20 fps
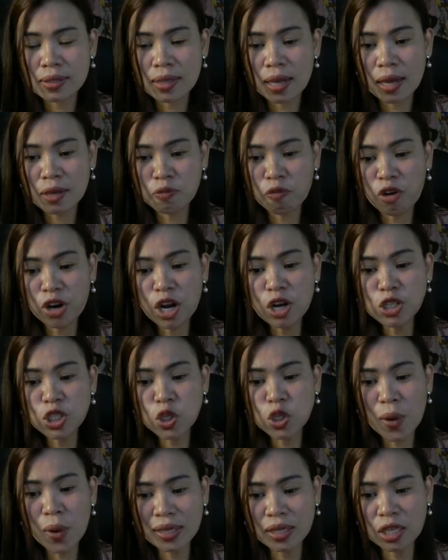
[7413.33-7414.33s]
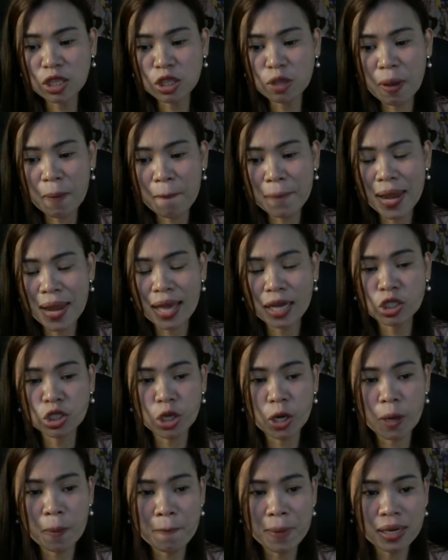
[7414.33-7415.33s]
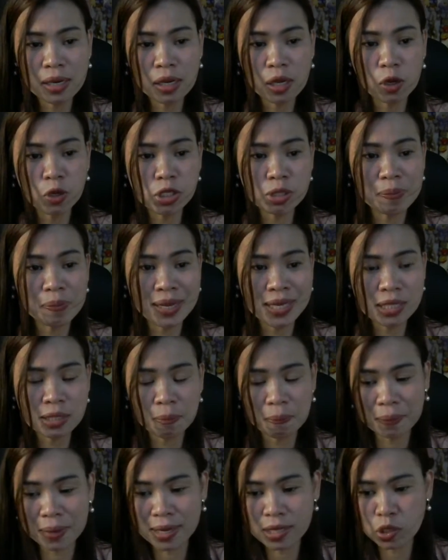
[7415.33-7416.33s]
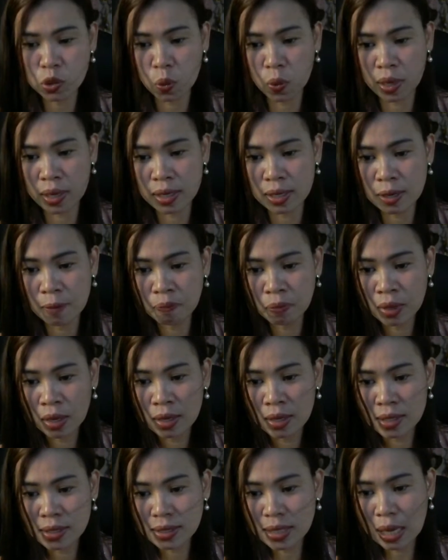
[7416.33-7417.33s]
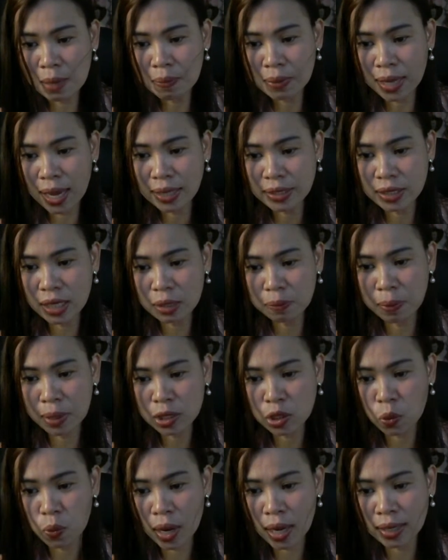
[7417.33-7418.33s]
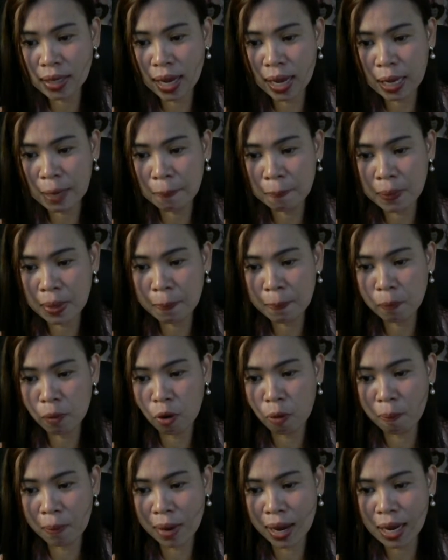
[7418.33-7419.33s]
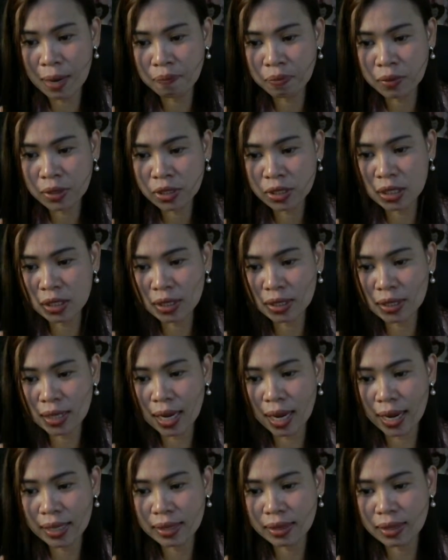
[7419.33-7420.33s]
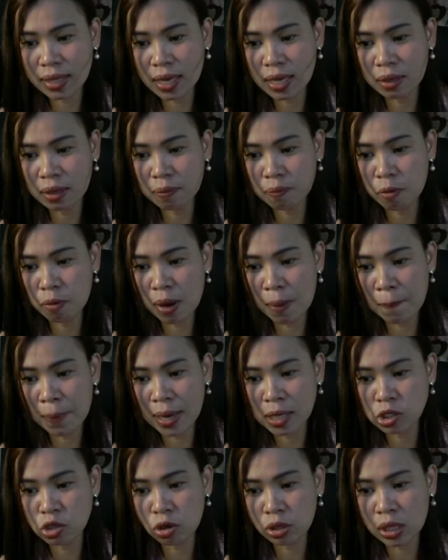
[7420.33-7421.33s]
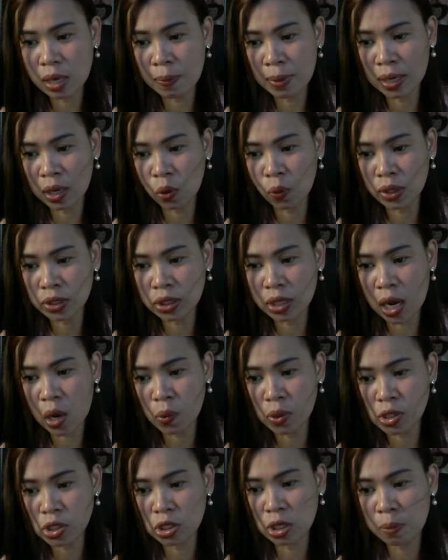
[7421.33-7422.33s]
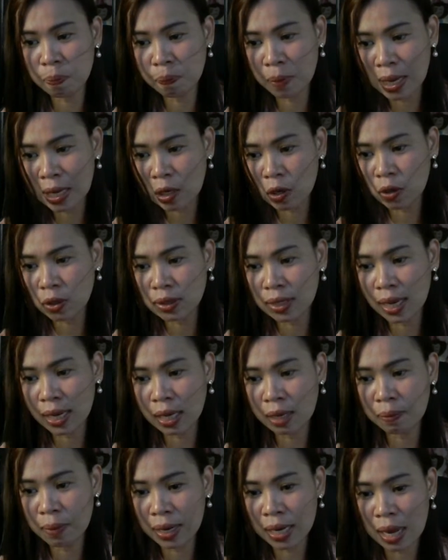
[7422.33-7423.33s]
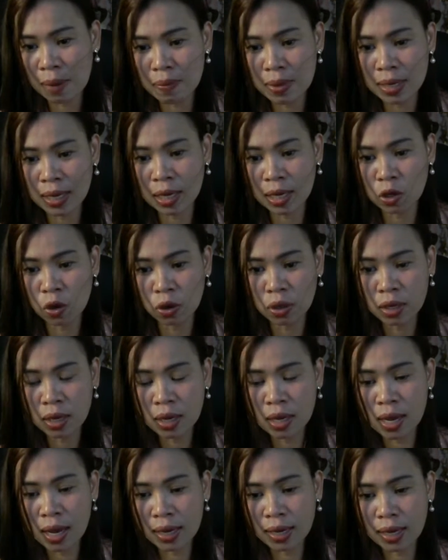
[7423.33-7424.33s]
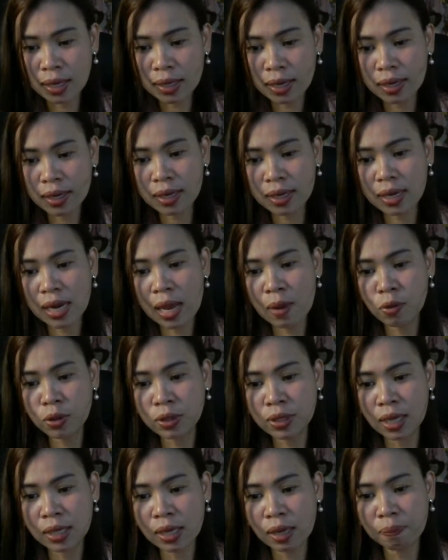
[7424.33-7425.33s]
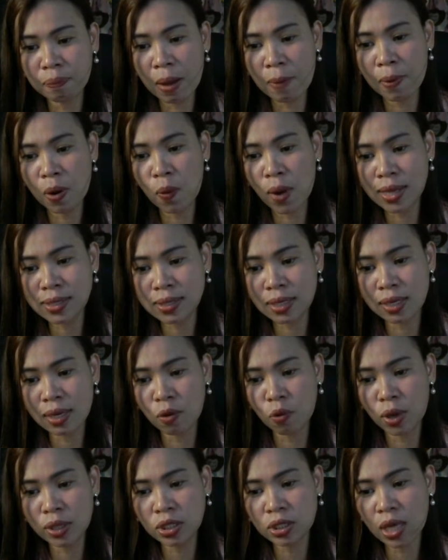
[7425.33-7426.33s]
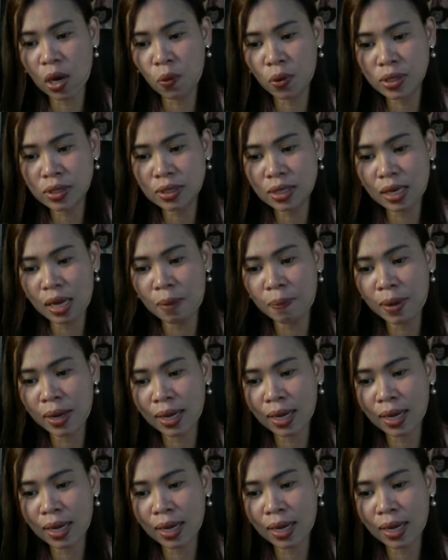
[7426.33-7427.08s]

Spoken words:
For those who wanted to reflect short videos, please press 1. Same gadget but one IP po ba? Chicha, I think pumapasok naman ang watch hours nun. Pero dahil marami ngayong nagreklamo na nagbabawasan ang watch hours nila,